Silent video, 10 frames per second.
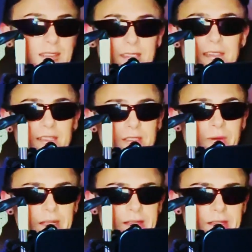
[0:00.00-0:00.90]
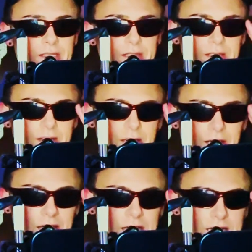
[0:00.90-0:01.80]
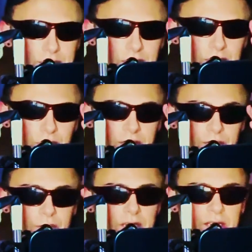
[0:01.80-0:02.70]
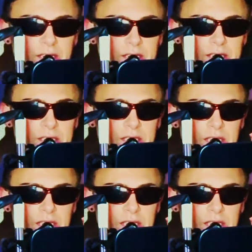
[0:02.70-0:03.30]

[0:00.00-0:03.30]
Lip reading: there's a way. There has to be one because,